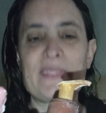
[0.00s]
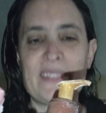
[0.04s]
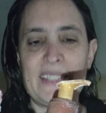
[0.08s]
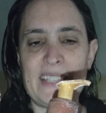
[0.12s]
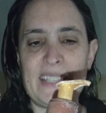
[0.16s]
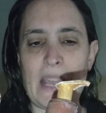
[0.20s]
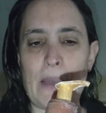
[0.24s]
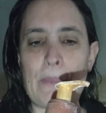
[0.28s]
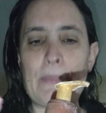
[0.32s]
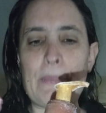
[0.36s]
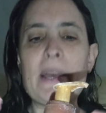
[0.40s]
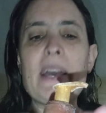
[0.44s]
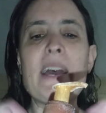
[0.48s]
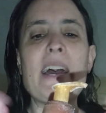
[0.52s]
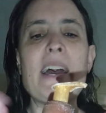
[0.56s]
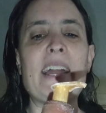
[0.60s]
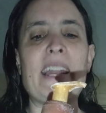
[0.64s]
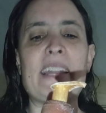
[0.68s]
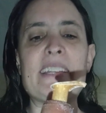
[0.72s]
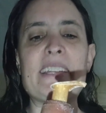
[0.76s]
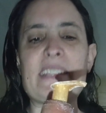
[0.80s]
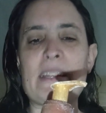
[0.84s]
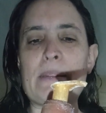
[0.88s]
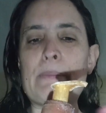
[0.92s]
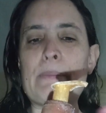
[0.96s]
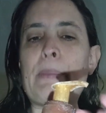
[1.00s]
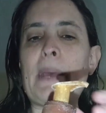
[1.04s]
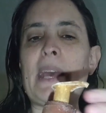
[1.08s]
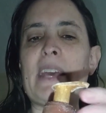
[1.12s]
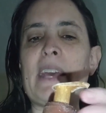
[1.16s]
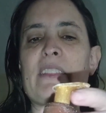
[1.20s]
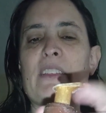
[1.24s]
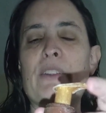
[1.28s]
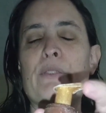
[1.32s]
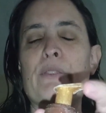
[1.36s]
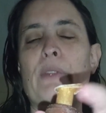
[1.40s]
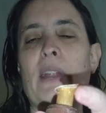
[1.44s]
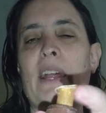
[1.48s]
Yep, and I didn't pay
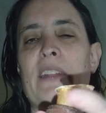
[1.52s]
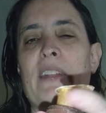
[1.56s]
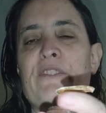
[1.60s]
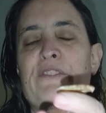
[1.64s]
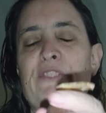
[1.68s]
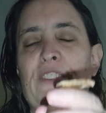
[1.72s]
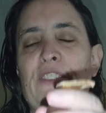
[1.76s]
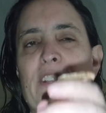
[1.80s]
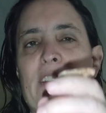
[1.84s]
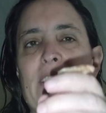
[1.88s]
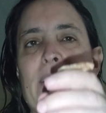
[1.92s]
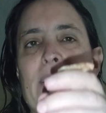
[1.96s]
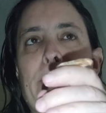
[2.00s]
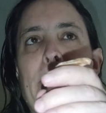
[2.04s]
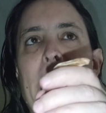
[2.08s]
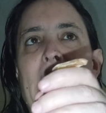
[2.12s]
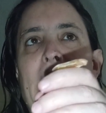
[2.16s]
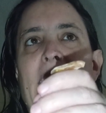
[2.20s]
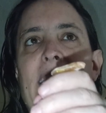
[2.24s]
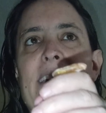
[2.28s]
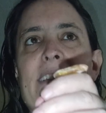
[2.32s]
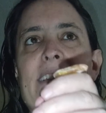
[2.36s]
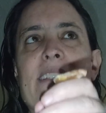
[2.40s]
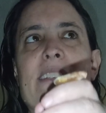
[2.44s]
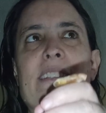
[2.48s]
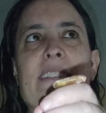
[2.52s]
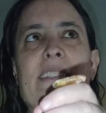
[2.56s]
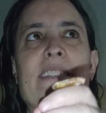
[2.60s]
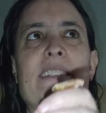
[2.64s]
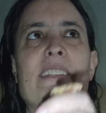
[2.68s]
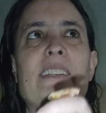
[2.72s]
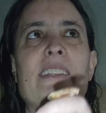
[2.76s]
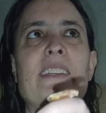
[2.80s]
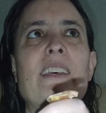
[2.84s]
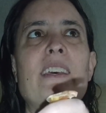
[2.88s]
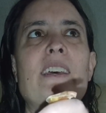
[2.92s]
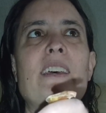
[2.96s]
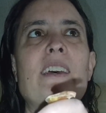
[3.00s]
the rent for the
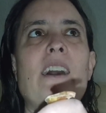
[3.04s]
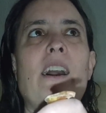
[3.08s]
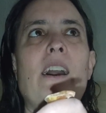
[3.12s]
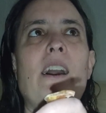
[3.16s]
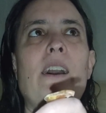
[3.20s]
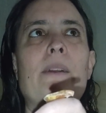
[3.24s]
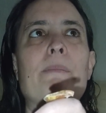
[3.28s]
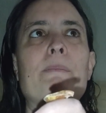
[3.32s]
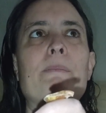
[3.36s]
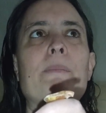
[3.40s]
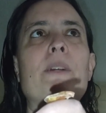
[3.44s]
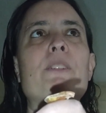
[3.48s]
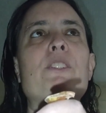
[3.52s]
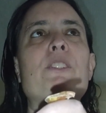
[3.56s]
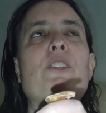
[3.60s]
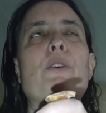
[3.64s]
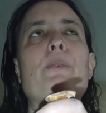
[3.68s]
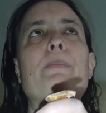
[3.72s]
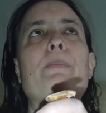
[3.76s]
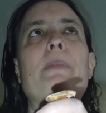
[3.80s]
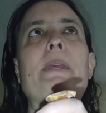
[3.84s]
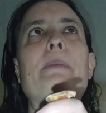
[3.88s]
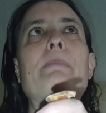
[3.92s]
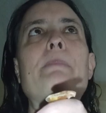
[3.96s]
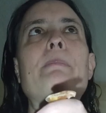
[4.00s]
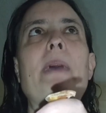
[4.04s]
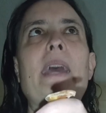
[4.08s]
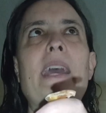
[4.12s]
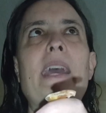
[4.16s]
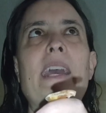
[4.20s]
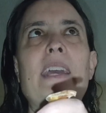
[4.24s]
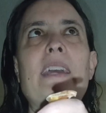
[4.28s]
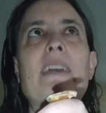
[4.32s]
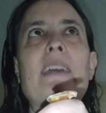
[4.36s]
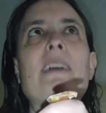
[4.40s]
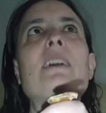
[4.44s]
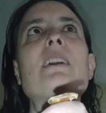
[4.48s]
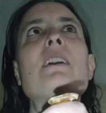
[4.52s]
past, so it'd be
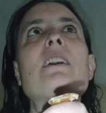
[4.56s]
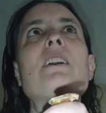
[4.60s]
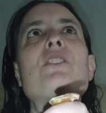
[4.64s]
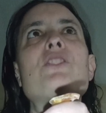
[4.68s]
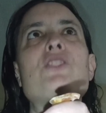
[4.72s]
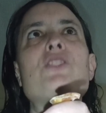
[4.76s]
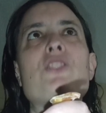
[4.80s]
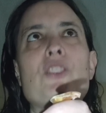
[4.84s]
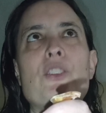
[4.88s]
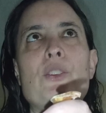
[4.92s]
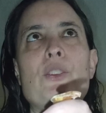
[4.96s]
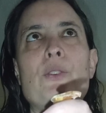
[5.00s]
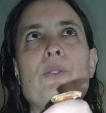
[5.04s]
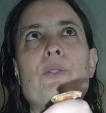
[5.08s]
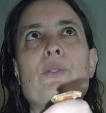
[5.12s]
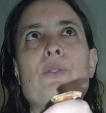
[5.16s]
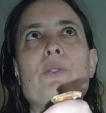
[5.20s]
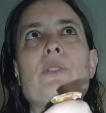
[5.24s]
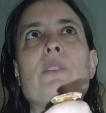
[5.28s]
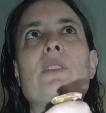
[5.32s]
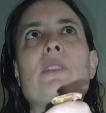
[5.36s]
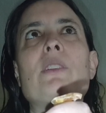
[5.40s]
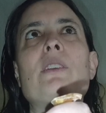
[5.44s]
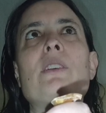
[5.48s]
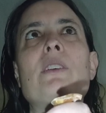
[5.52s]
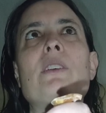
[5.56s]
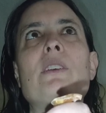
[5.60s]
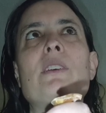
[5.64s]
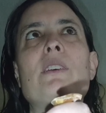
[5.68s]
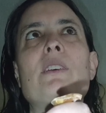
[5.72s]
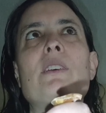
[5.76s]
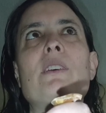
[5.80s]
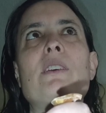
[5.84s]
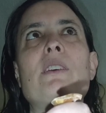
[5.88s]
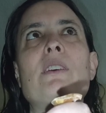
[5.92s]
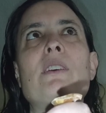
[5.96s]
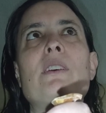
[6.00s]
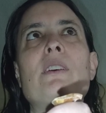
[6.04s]
May, June,
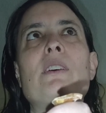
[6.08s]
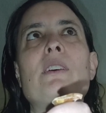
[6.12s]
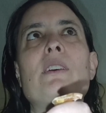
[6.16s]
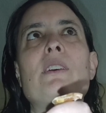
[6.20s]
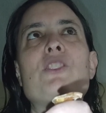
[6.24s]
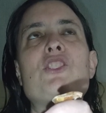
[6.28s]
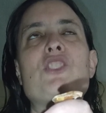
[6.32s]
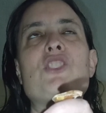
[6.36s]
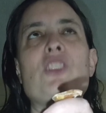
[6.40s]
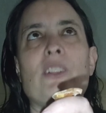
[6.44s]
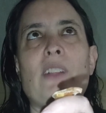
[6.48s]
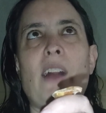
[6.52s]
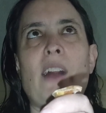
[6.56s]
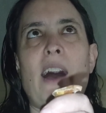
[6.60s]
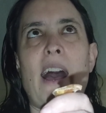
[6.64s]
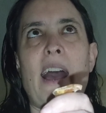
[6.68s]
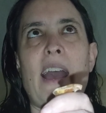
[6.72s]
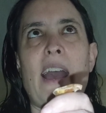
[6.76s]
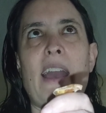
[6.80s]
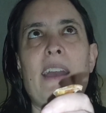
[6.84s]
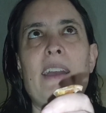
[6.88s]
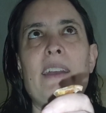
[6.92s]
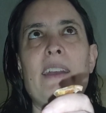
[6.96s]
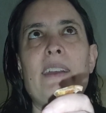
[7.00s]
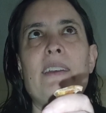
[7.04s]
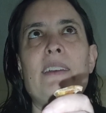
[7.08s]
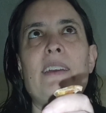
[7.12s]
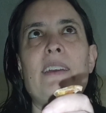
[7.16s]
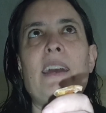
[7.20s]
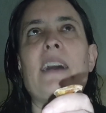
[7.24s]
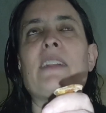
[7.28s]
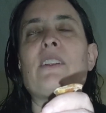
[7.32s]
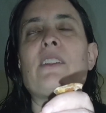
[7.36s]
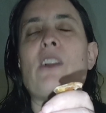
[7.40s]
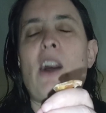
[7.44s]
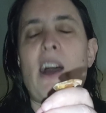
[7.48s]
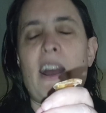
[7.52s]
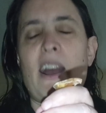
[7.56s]
July,
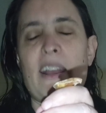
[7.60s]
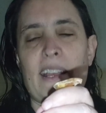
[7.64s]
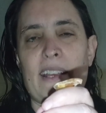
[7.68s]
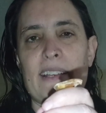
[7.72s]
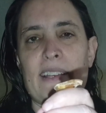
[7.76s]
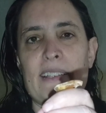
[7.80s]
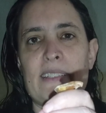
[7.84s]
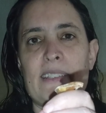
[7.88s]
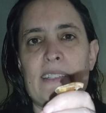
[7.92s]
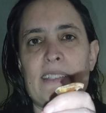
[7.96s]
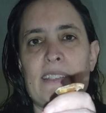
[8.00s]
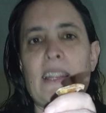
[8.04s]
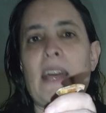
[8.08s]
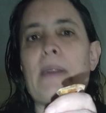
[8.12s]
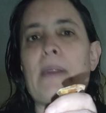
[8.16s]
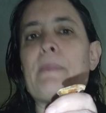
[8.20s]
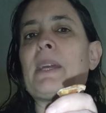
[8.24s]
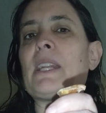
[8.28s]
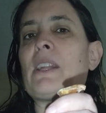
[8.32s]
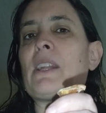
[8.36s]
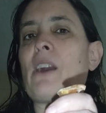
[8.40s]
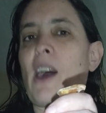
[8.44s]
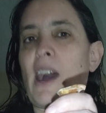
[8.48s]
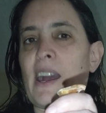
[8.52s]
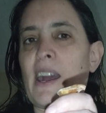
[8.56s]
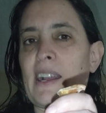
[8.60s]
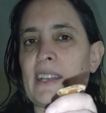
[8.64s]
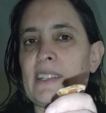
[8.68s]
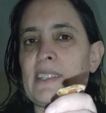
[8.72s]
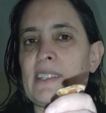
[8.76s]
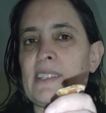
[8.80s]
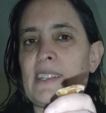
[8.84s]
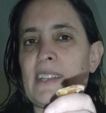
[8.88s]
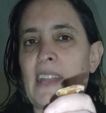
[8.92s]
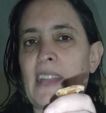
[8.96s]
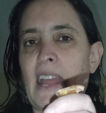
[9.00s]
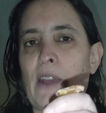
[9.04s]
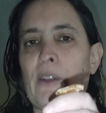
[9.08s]
and August. I'm in
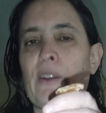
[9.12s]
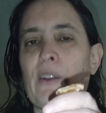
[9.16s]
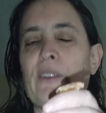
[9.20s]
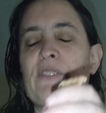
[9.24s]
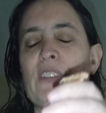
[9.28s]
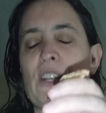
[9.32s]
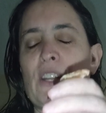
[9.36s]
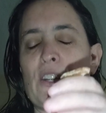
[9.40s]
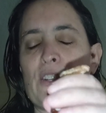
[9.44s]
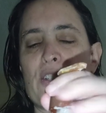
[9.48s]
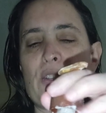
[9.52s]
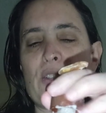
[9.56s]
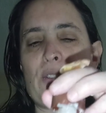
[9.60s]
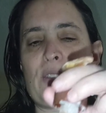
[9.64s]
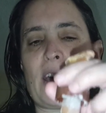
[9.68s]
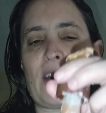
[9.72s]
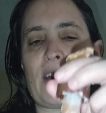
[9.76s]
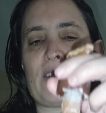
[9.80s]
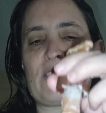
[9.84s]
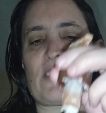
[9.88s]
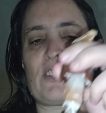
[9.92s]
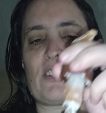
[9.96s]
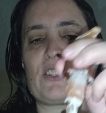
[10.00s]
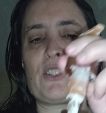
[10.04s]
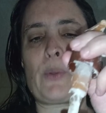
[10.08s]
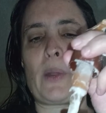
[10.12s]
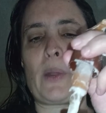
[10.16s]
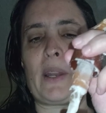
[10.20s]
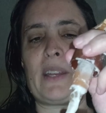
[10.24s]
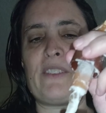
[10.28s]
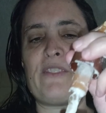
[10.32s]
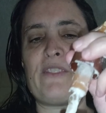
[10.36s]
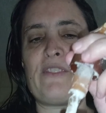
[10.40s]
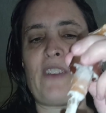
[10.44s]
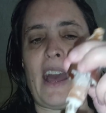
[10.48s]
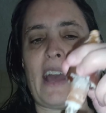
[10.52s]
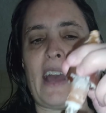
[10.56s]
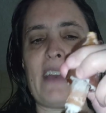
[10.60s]
August now of year
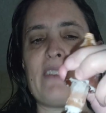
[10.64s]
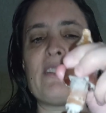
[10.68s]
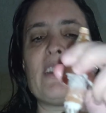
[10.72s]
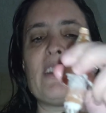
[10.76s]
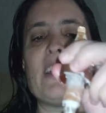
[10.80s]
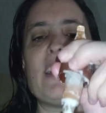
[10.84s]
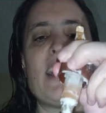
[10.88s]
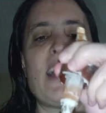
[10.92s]
2025.